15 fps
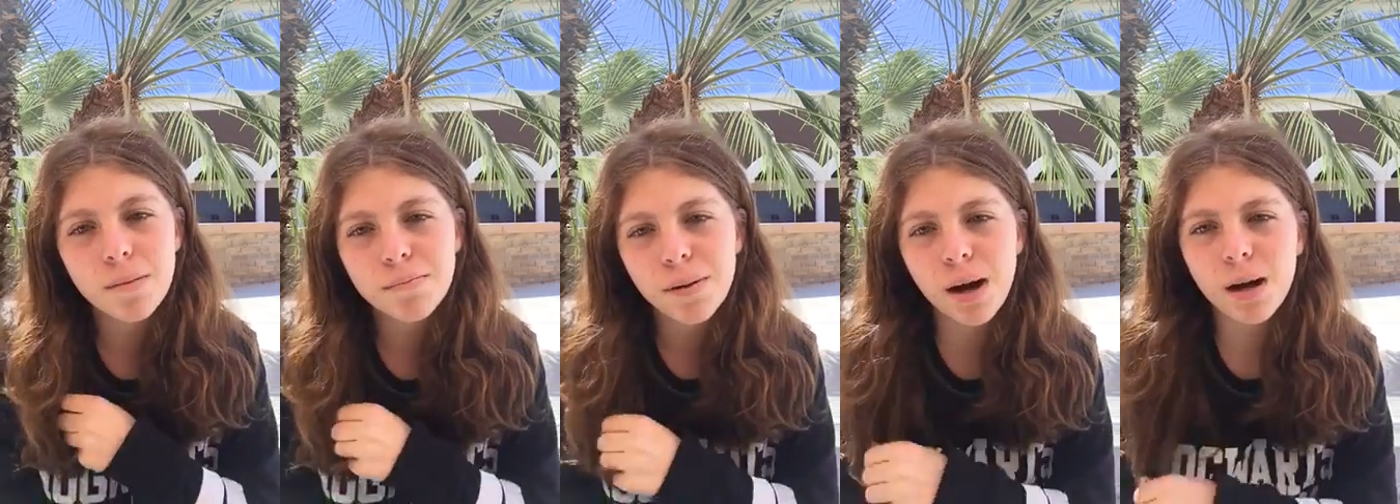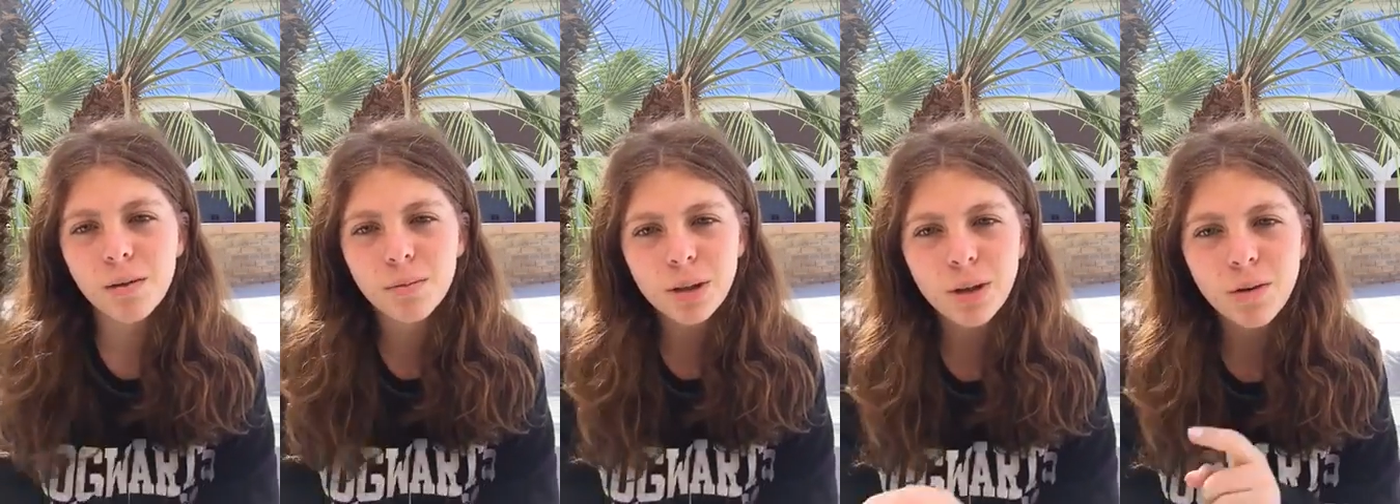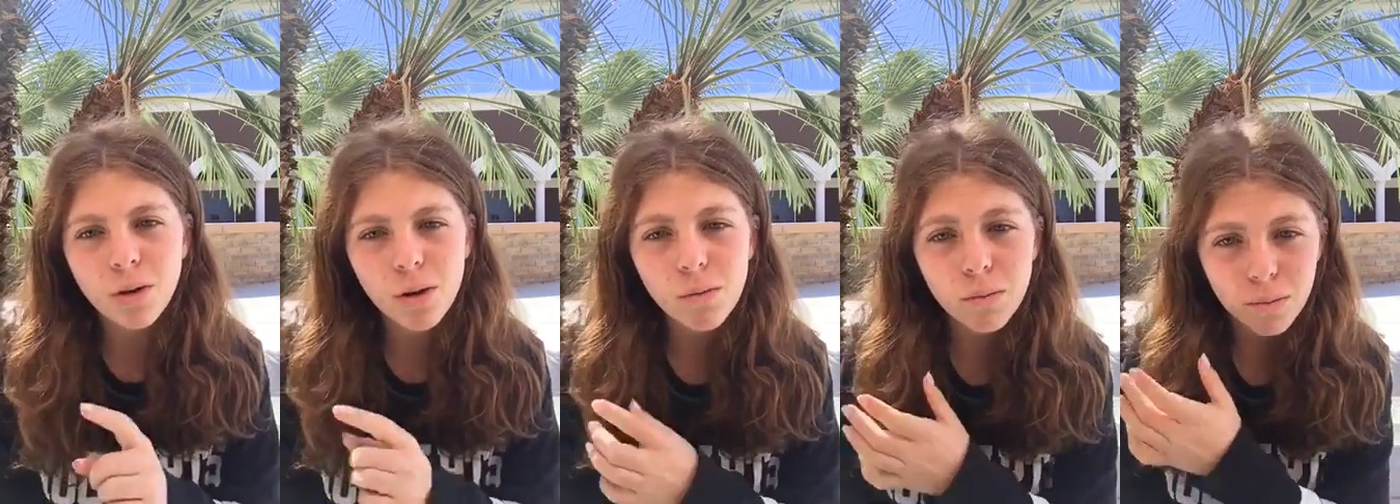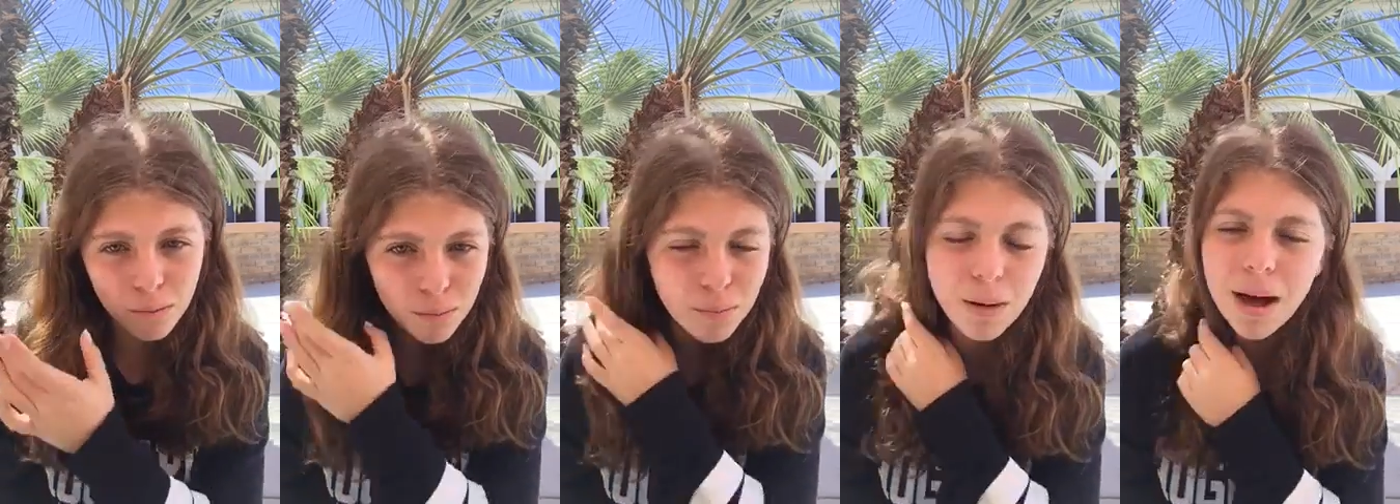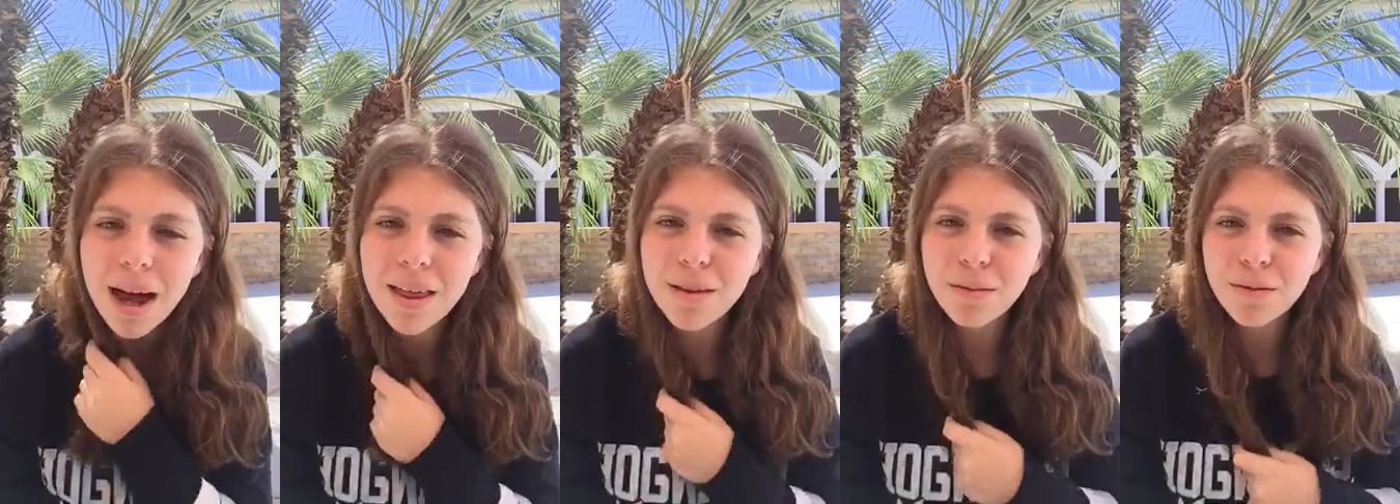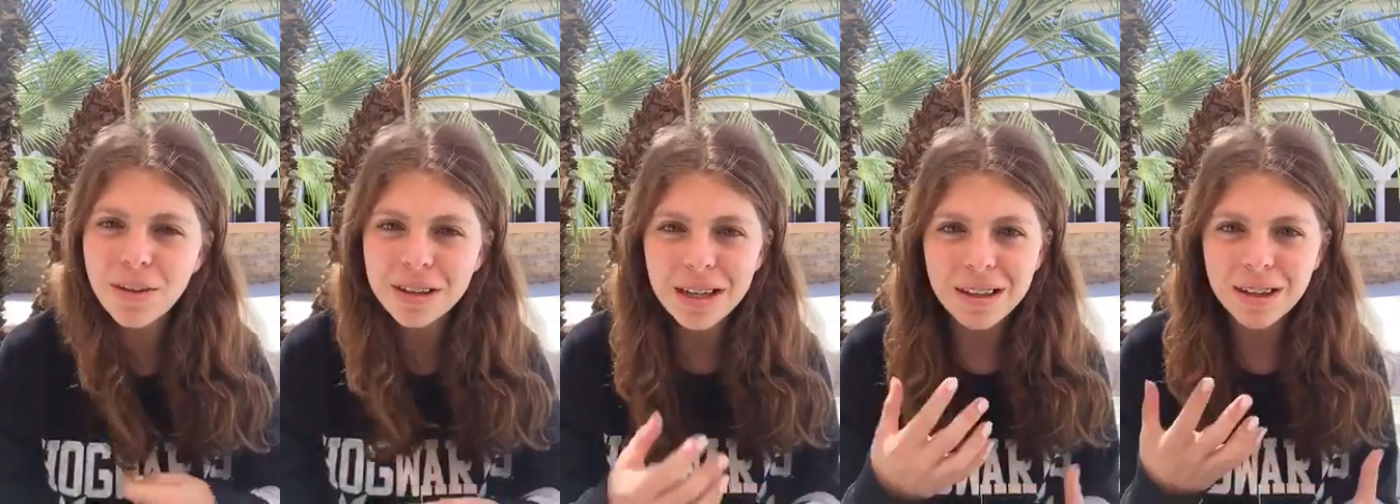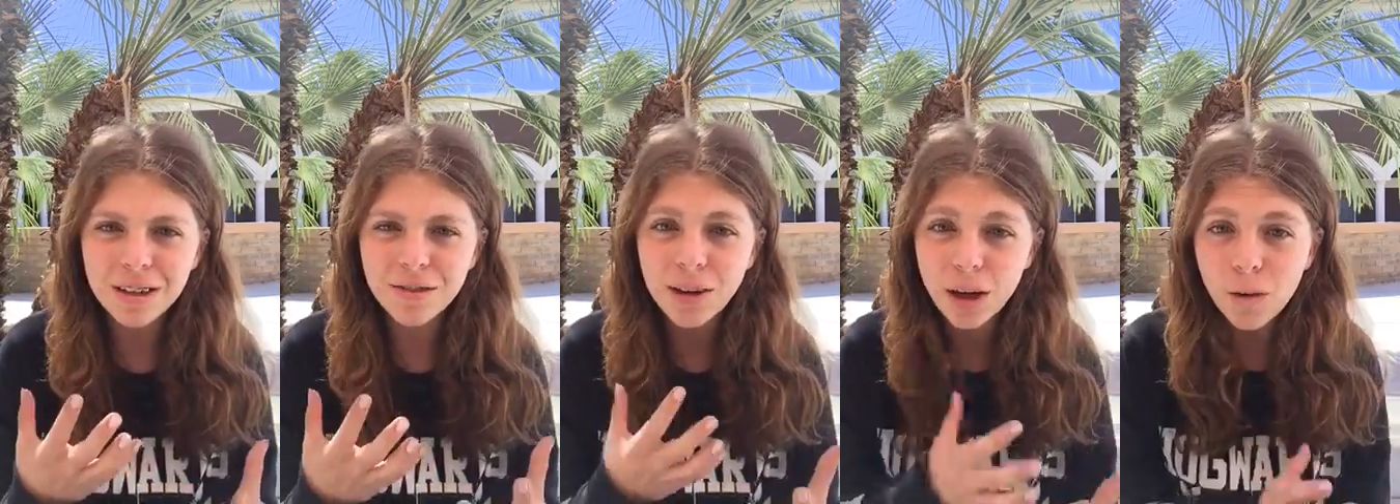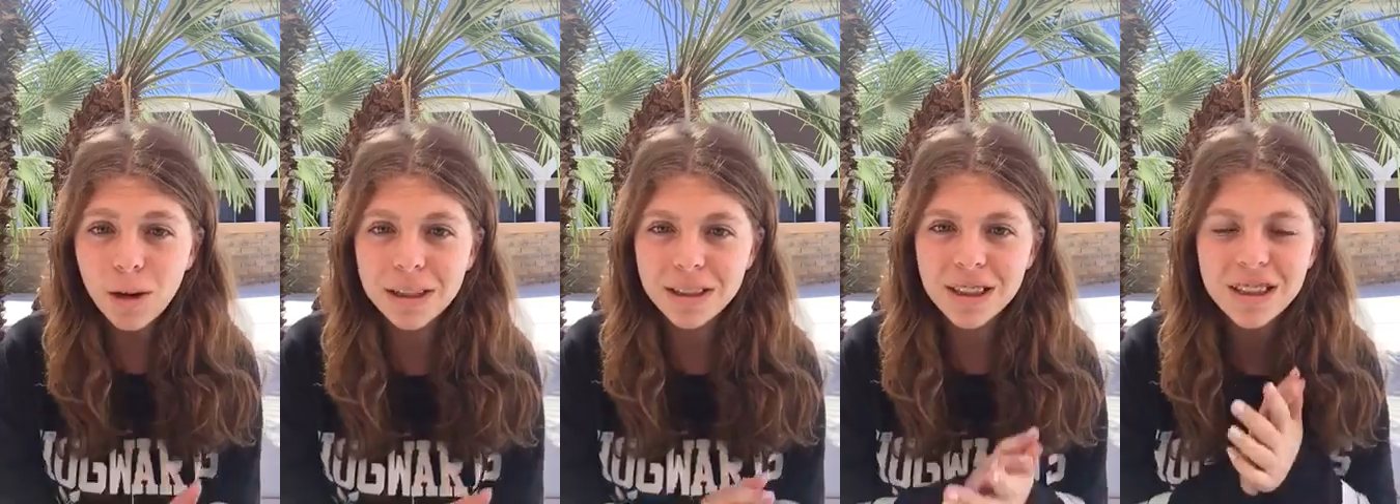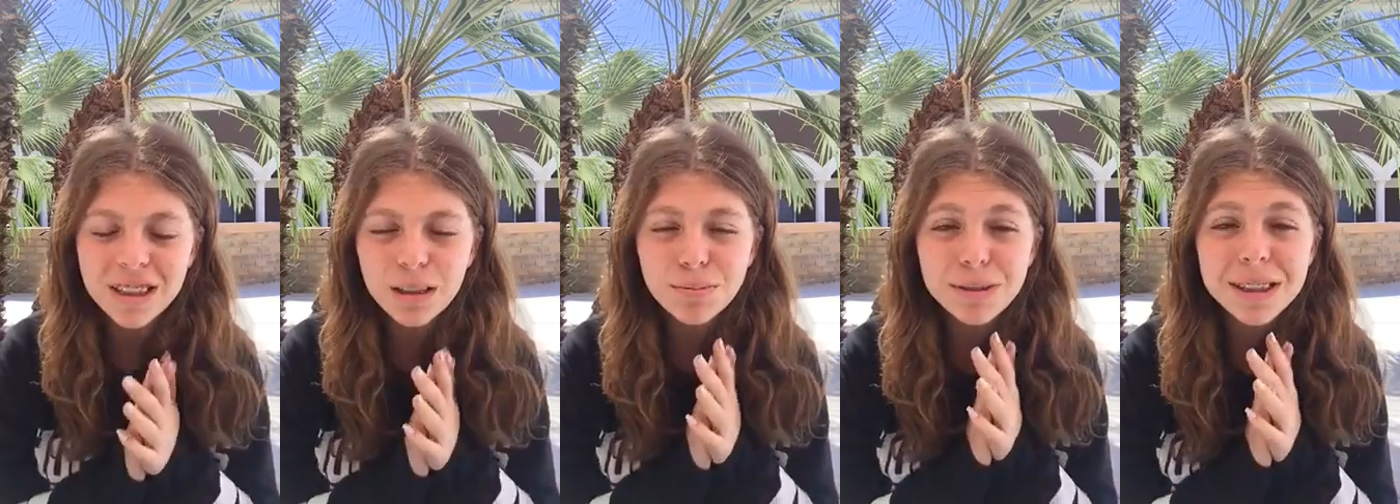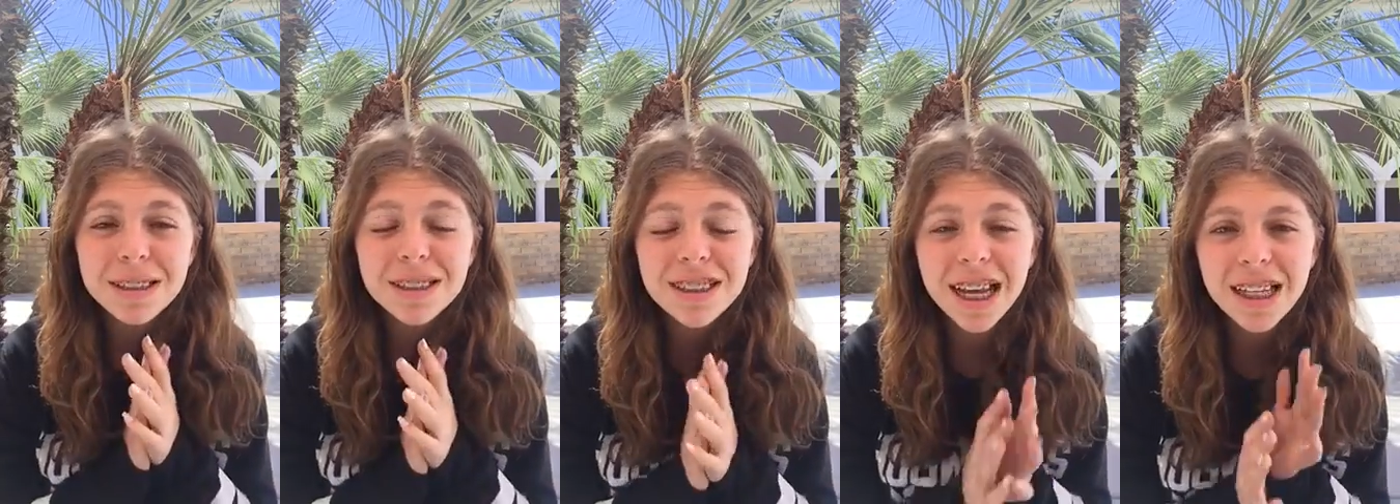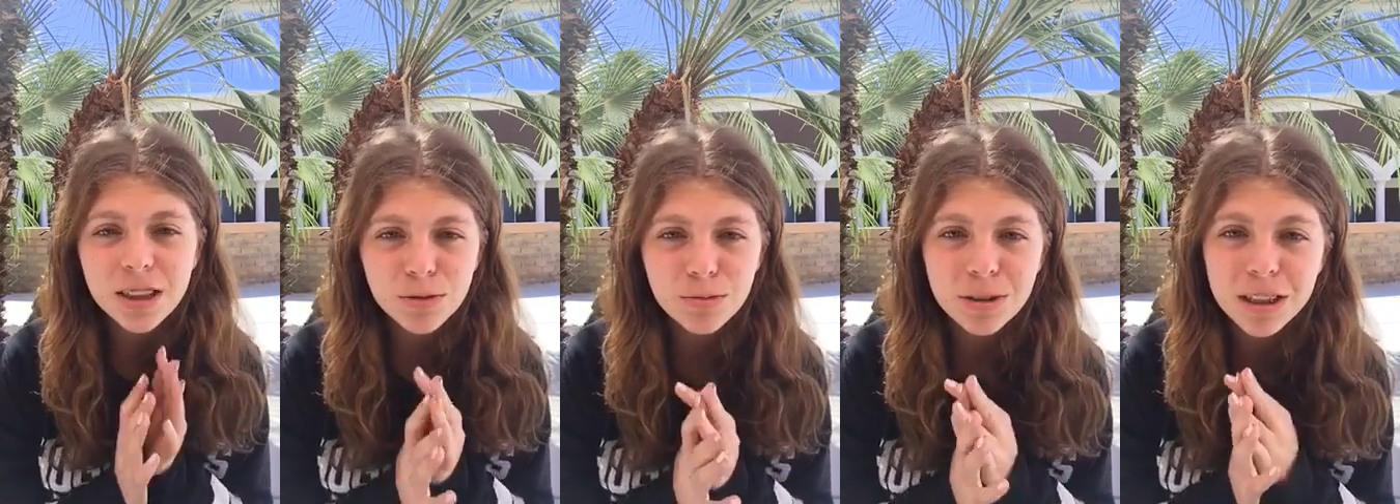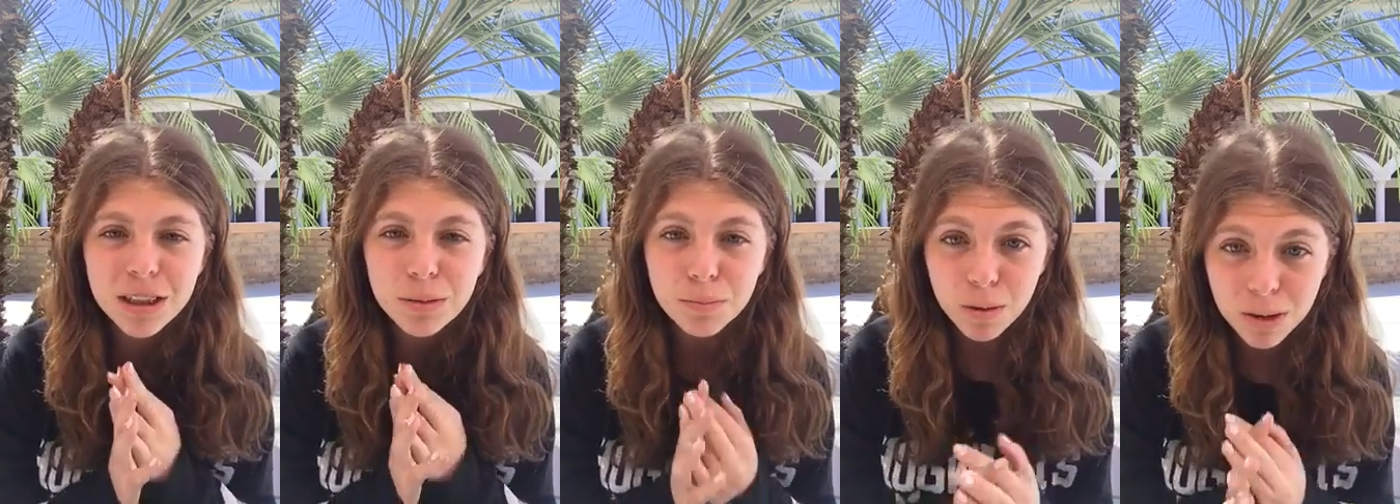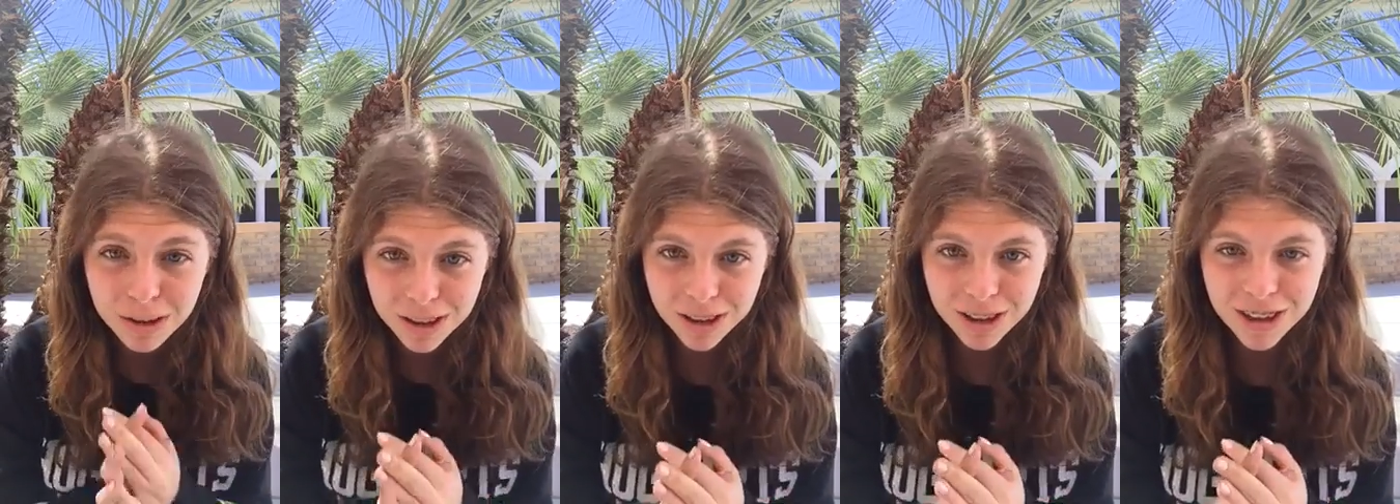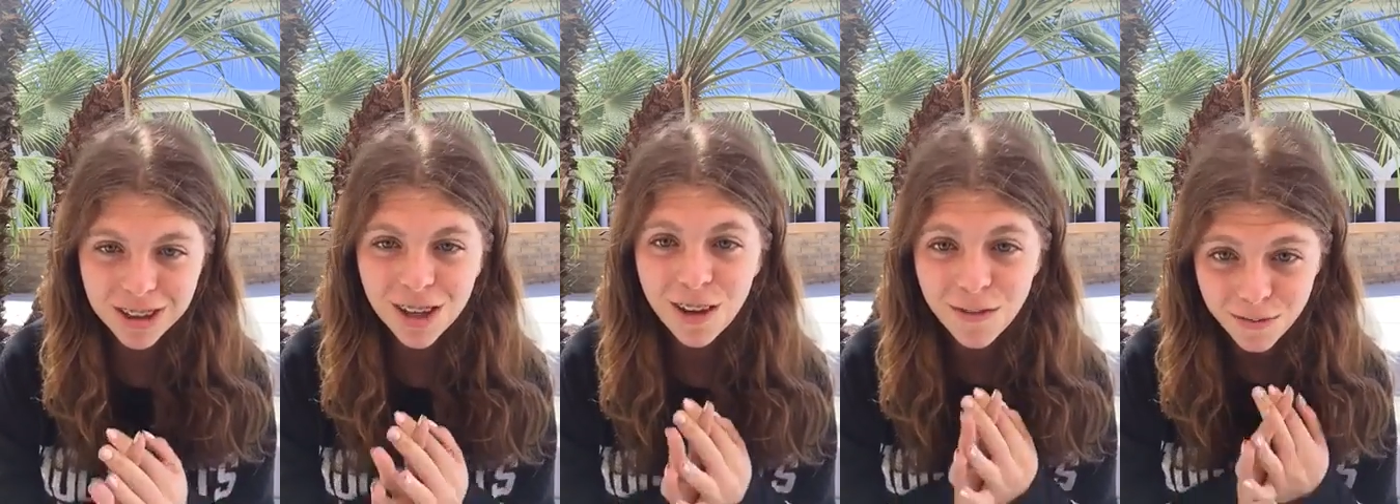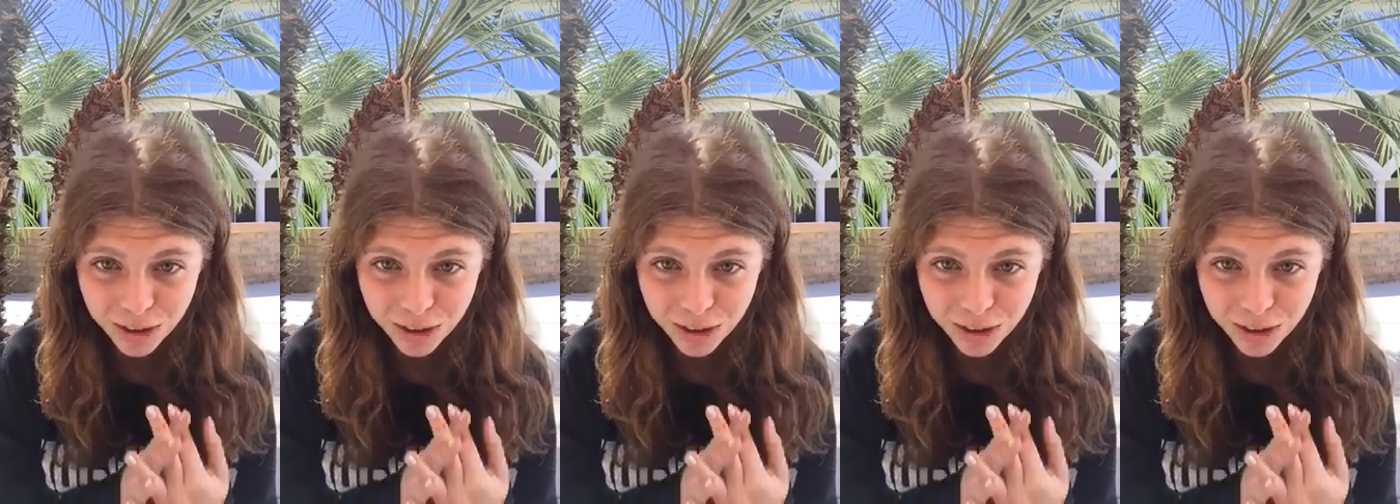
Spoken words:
But then we find out later that Quentin is obsessed with these book series called